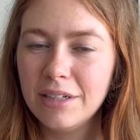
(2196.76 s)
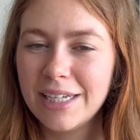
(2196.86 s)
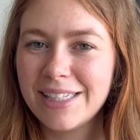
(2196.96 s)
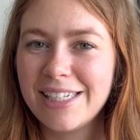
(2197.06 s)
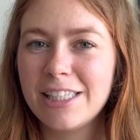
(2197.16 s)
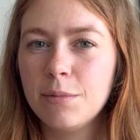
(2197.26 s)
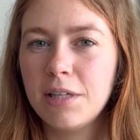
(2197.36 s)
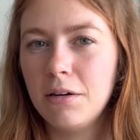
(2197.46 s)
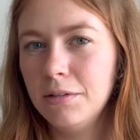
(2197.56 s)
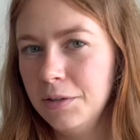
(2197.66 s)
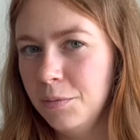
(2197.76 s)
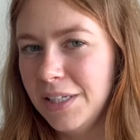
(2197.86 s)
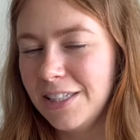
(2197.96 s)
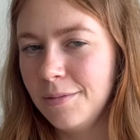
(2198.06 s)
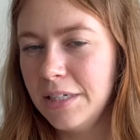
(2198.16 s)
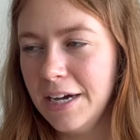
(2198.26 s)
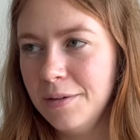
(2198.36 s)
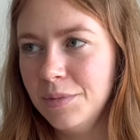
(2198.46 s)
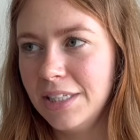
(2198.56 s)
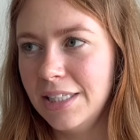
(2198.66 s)
like slips out a little bit
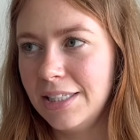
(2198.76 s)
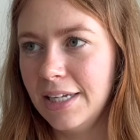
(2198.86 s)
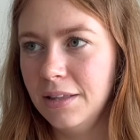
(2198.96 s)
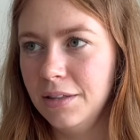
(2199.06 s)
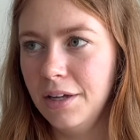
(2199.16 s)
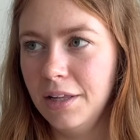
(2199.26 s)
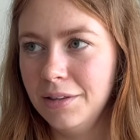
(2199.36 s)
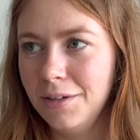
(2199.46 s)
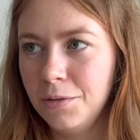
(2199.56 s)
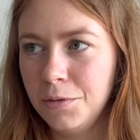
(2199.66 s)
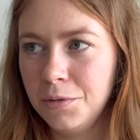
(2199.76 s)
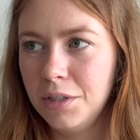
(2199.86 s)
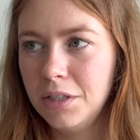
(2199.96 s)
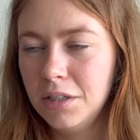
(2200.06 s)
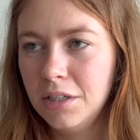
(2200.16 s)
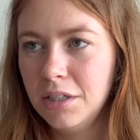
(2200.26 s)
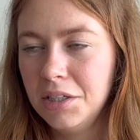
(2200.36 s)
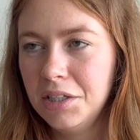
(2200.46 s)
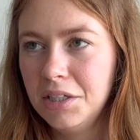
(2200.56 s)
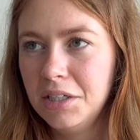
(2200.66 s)
sometimes. It's a little
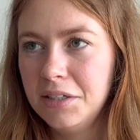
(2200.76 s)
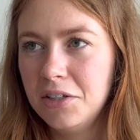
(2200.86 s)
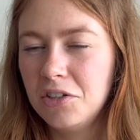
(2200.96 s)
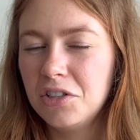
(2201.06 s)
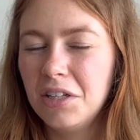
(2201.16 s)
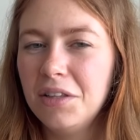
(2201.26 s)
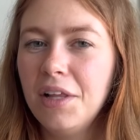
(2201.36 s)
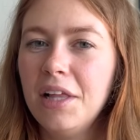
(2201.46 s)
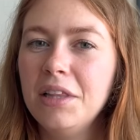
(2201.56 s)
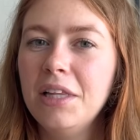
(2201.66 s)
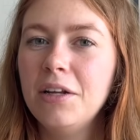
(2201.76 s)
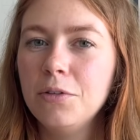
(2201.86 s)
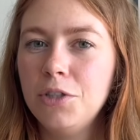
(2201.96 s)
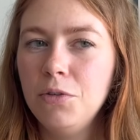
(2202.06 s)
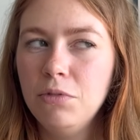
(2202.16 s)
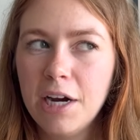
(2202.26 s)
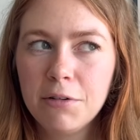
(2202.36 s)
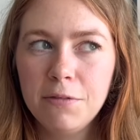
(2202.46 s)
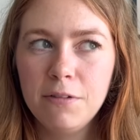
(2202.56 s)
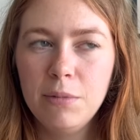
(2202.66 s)
too
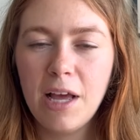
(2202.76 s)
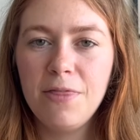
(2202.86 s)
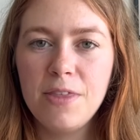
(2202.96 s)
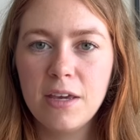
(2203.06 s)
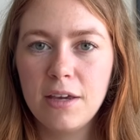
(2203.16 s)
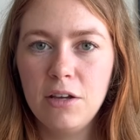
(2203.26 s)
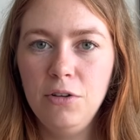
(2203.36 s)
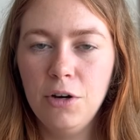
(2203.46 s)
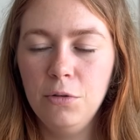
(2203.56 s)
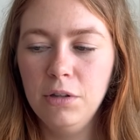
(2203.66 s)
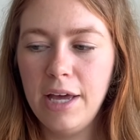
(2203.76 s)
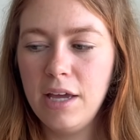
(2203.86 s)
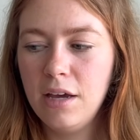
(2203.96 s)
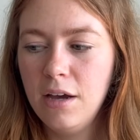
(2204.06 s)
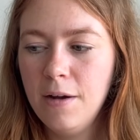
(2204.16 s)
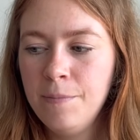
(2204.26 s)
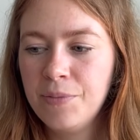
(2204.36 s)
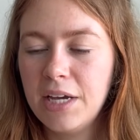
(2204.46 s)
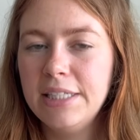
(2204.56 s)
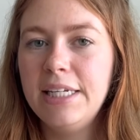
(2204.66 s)
narrow for me. I think I could go like
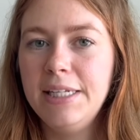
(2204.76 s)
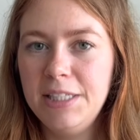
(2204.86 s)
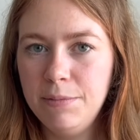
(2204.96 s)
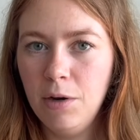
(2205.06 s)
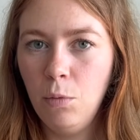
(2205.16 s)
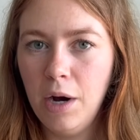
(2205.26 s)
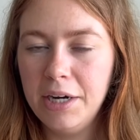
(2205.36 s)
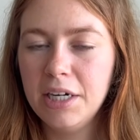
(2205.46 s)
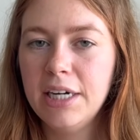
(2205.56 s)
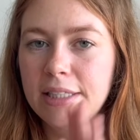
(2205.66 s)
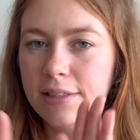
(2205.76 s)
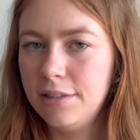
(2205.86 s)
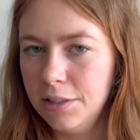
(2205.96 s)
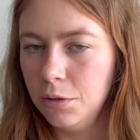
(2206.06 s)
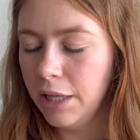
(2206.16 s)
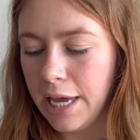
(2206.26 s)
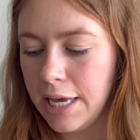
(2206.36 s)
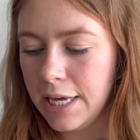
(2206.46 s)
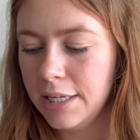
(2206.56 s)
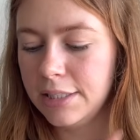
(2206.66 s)
a teensy bit wider and still like
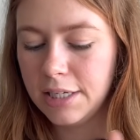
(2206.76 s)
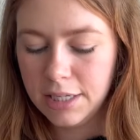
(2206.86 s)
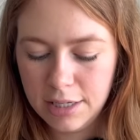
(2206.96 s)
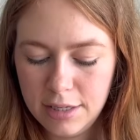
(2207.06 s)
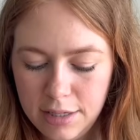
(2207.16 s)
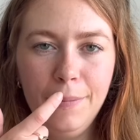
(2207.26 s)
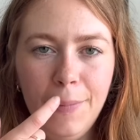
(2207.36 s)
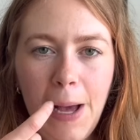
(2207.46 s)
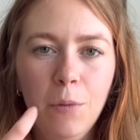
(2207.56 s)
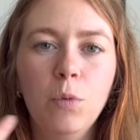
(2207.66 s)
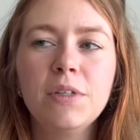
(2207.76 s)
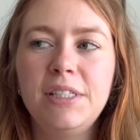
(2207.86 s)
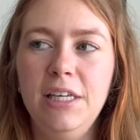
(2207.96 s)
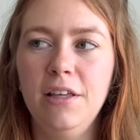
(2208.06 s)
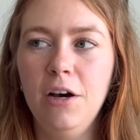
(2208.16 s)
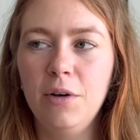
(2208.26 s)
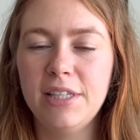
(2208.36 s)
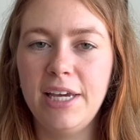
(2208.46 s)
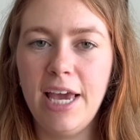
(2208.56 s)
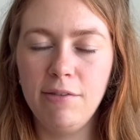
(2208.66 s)
it. We'll see though, because
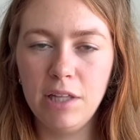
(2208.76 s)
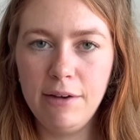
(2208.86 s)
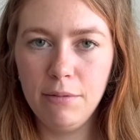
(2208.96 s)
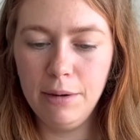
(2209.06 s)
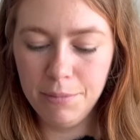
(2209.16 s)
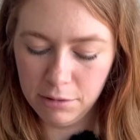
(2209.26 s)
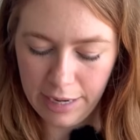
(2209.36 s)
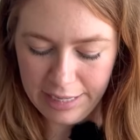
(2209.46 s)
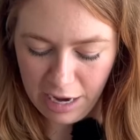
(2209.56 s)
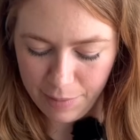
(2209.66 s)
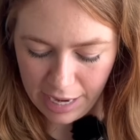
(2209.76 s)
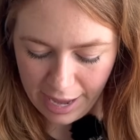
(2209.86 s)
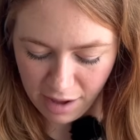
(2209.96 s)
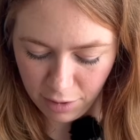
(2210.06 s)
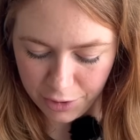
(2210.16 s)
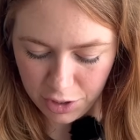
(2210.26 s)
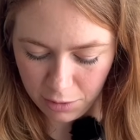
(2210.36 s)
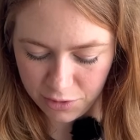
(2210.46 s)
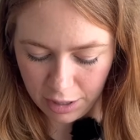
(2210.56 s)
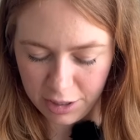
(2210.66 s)
I can't really remember right now. I mean, I have all the
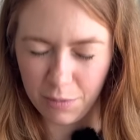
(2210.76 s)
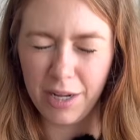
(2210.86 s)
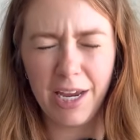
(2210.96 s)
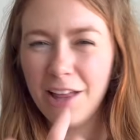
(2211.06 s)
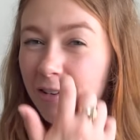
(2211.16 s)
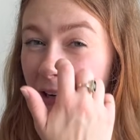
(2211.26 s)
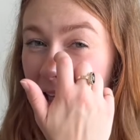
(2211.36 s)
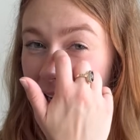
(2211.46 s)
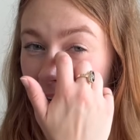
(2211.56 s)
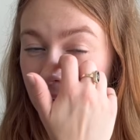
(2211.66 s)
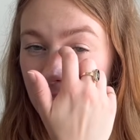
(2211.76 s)
notes down here, but I can't really